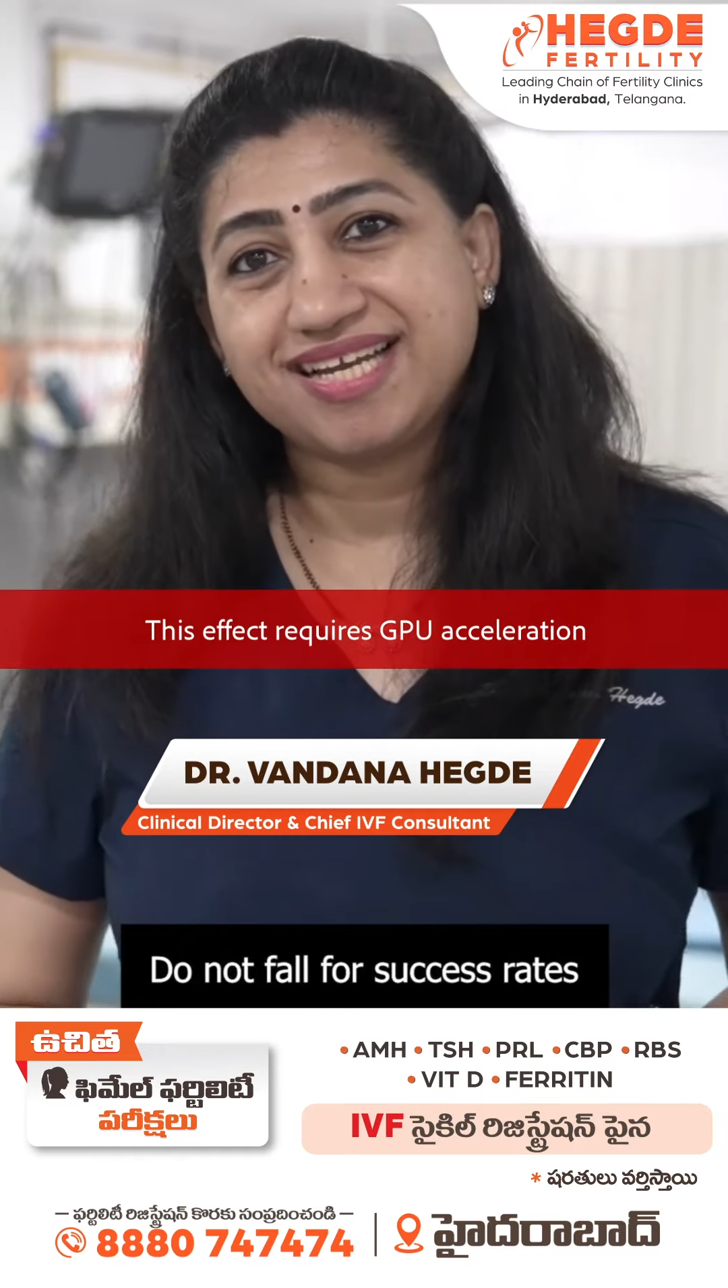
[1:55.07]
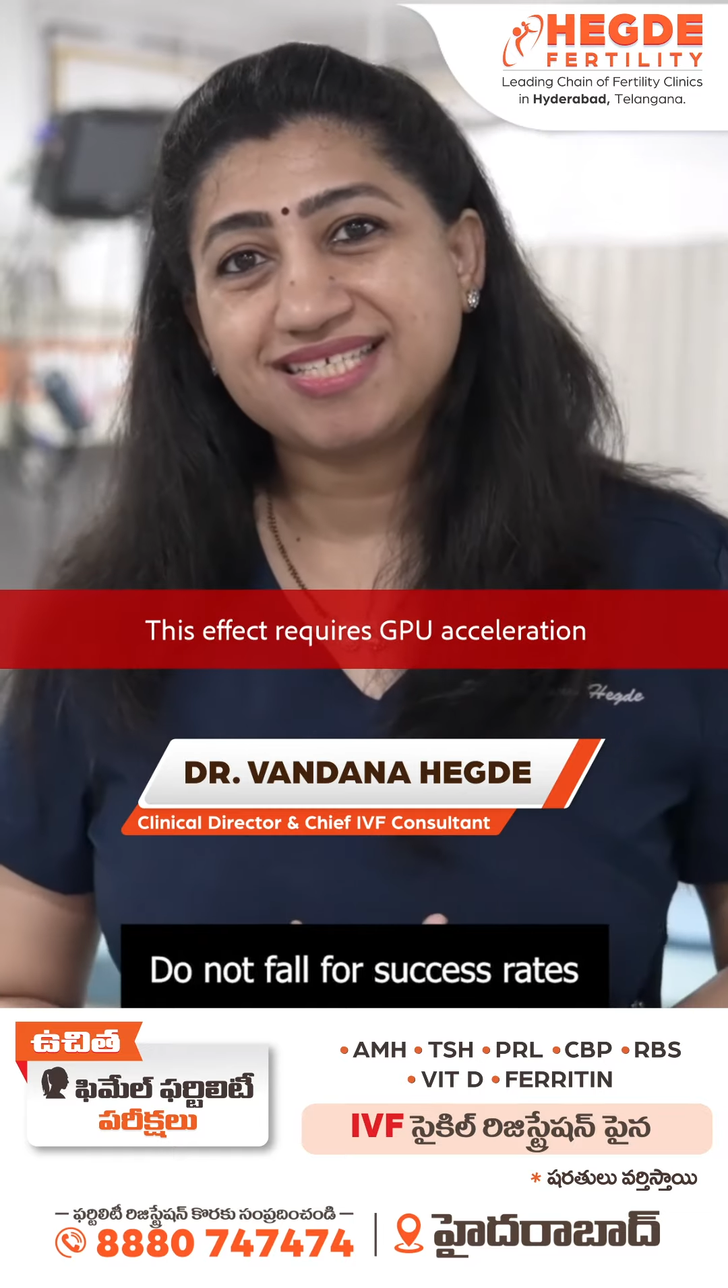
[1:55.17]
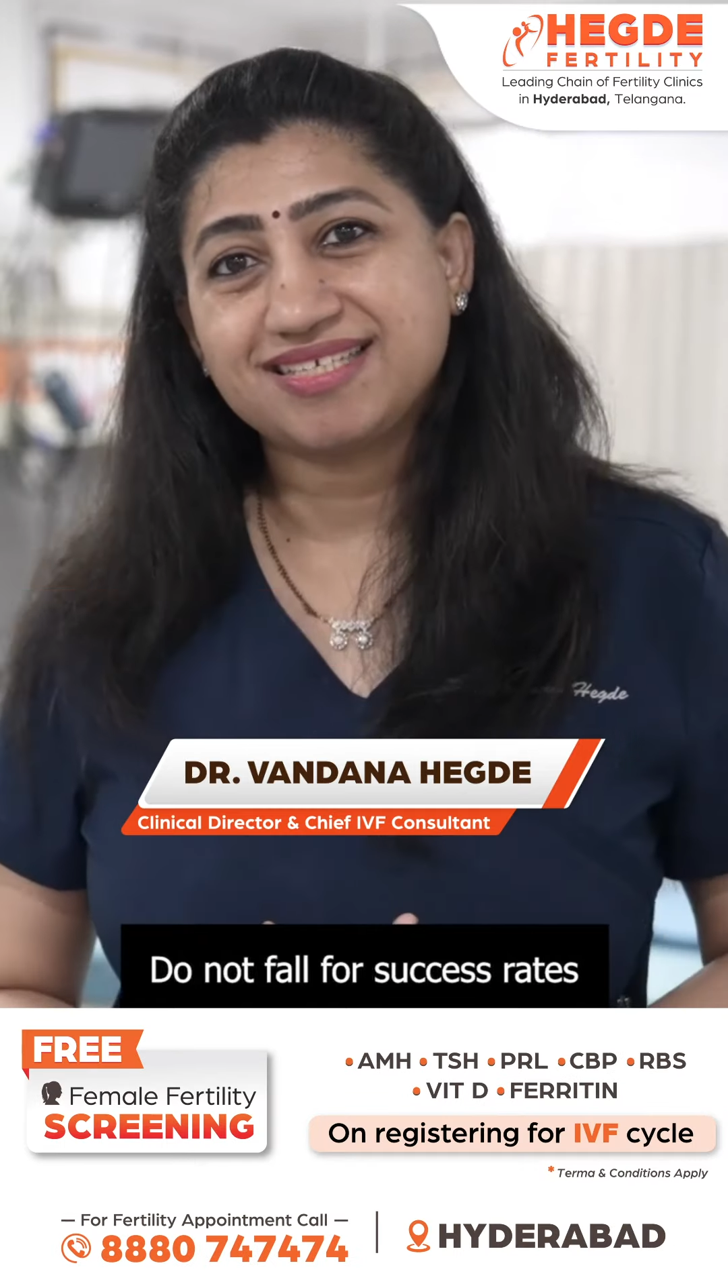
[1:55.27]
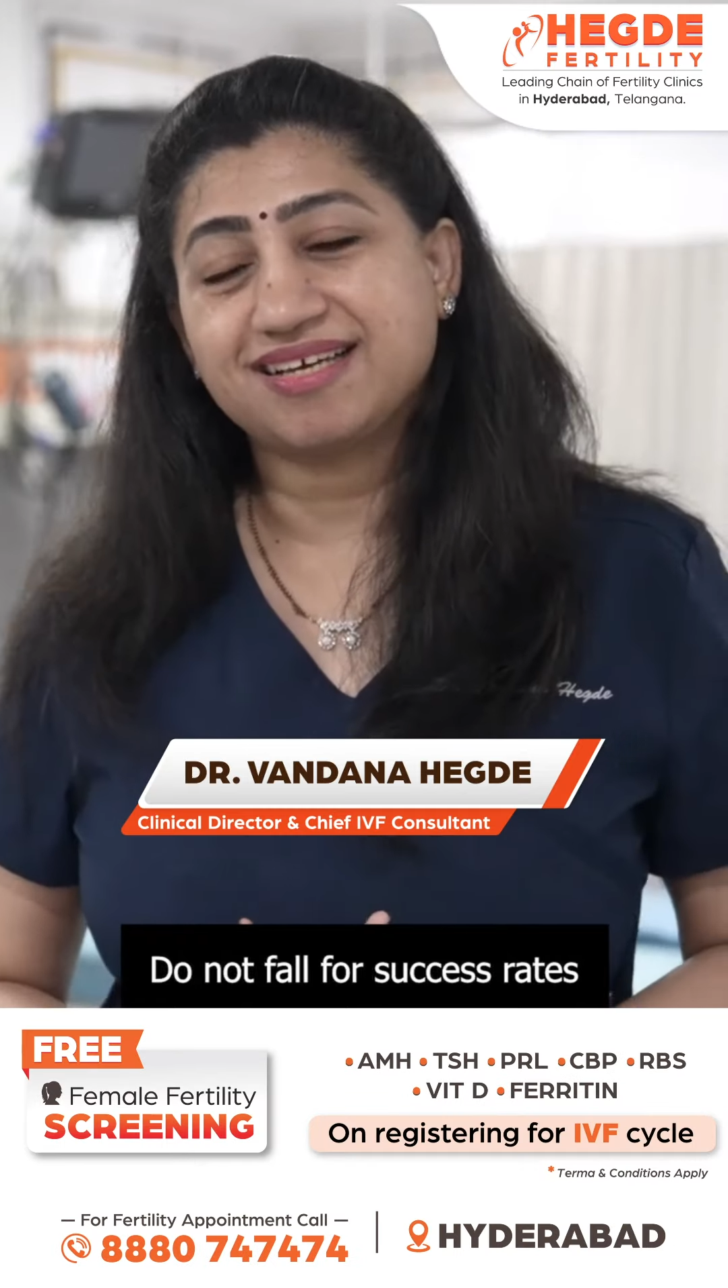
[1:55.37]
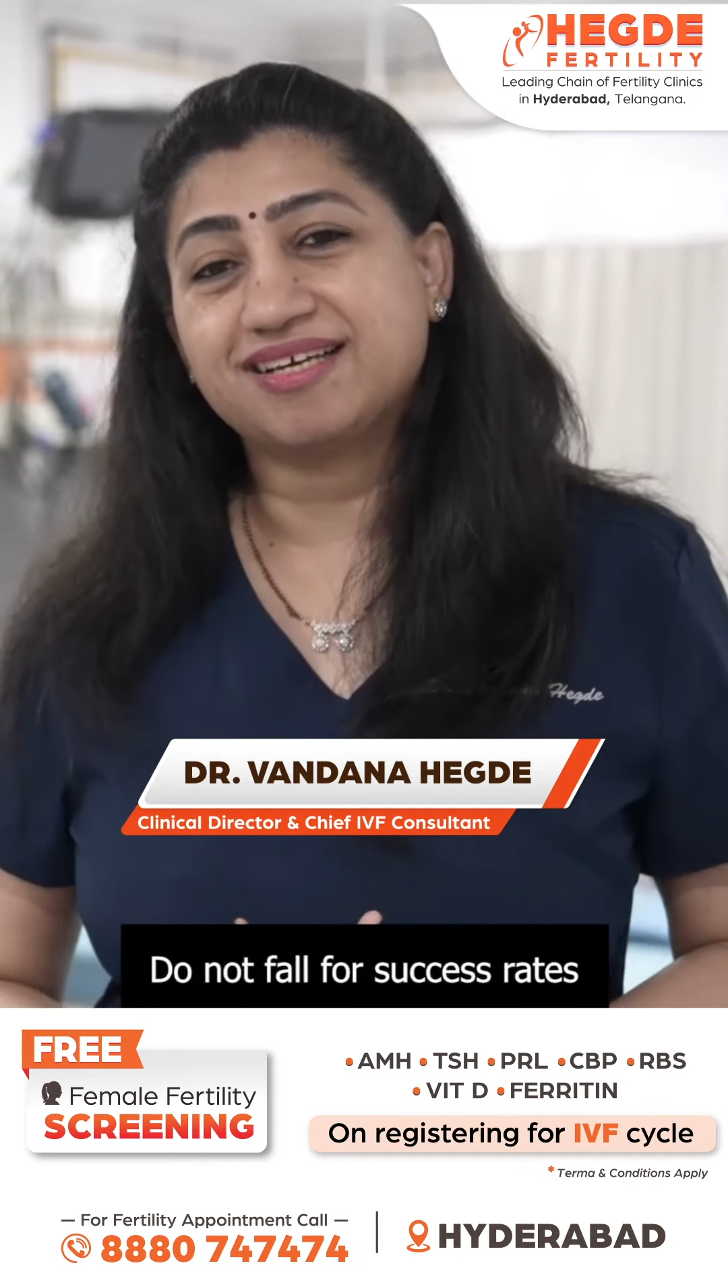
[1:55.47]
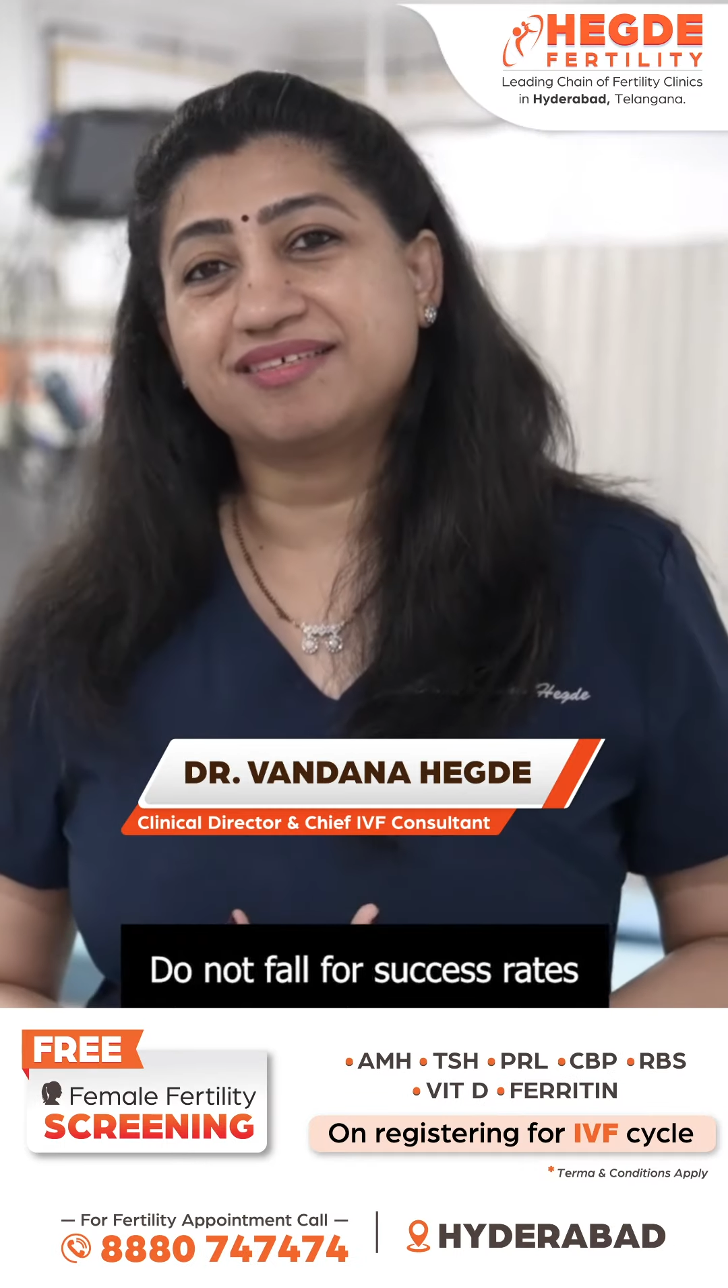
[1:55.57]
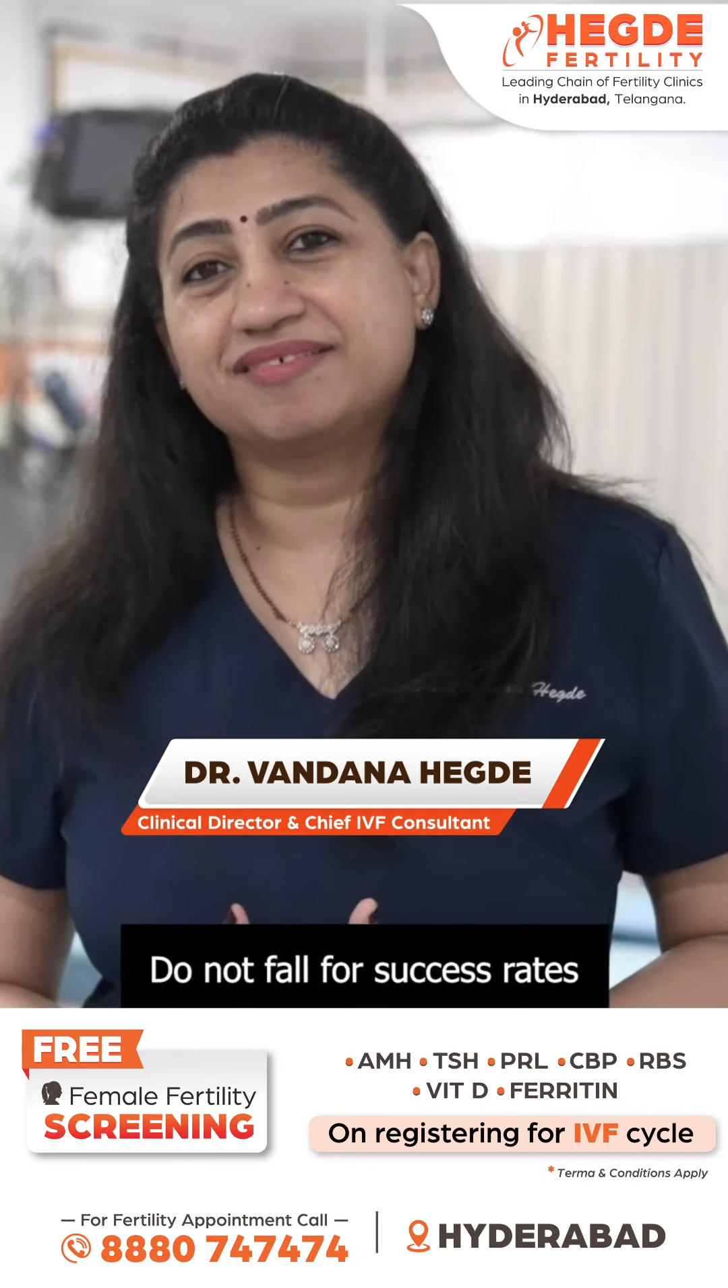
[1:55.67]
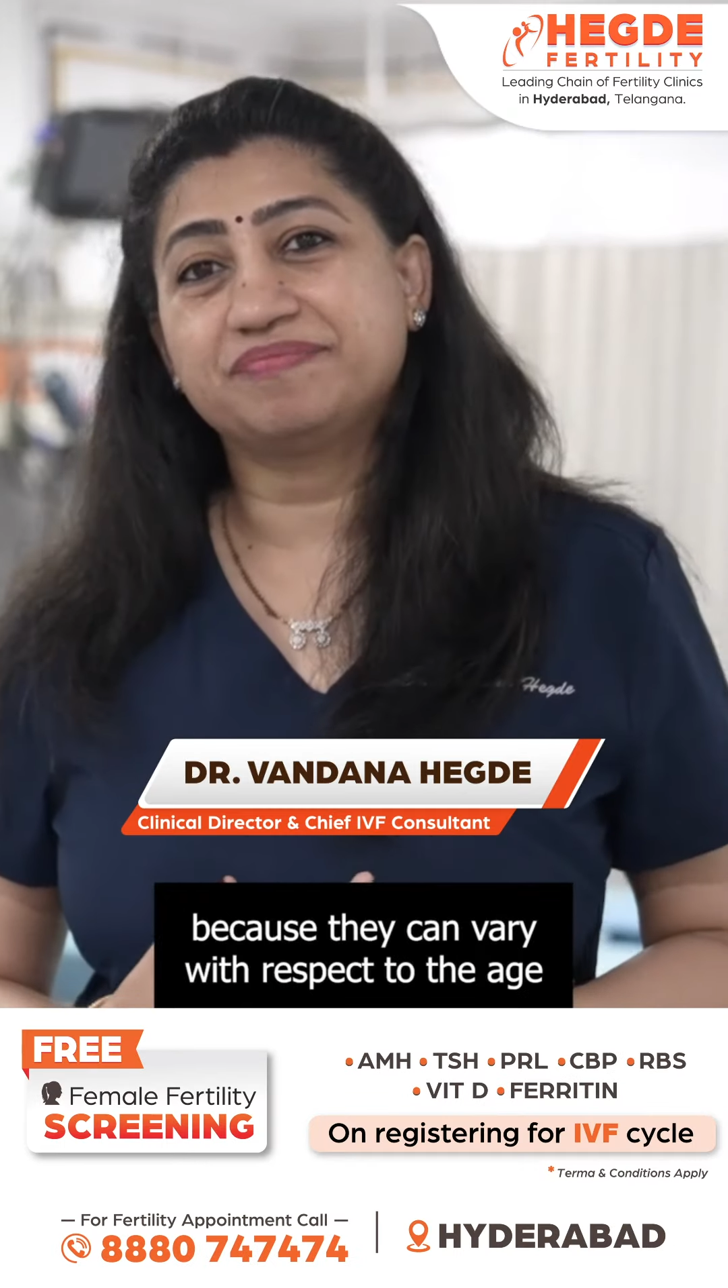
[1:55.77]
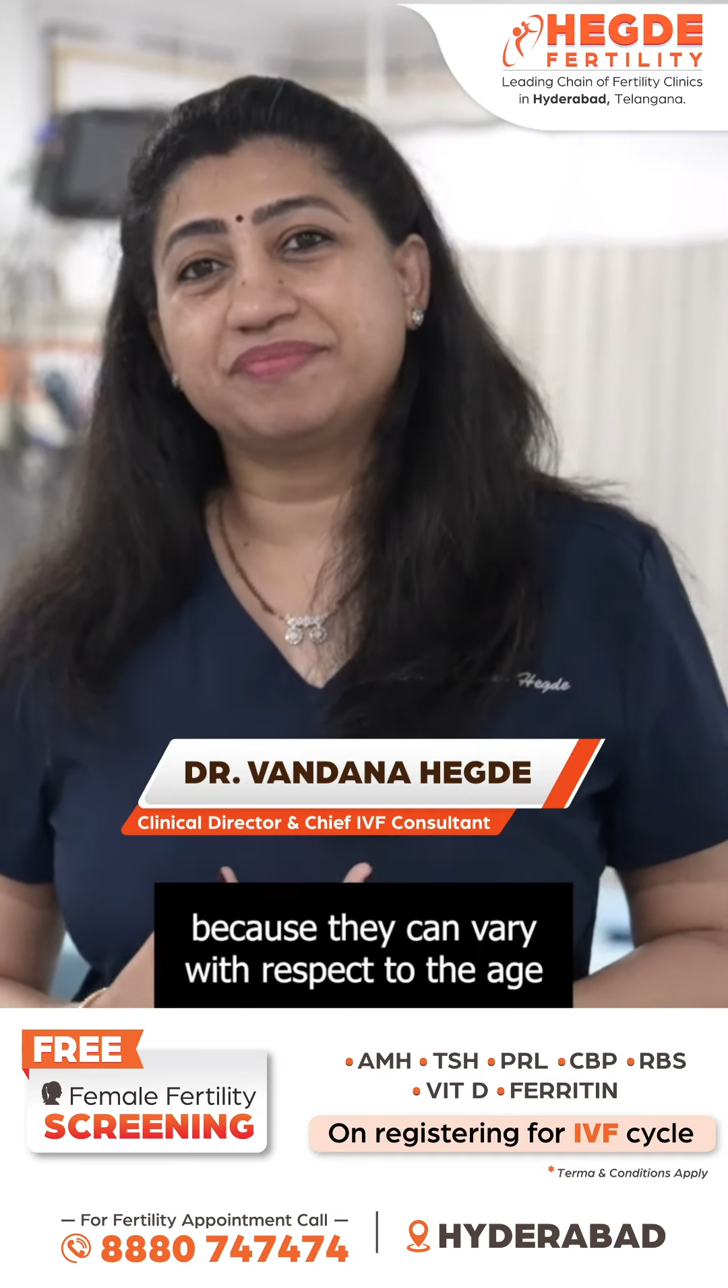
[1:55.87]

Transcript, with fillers: rates uh,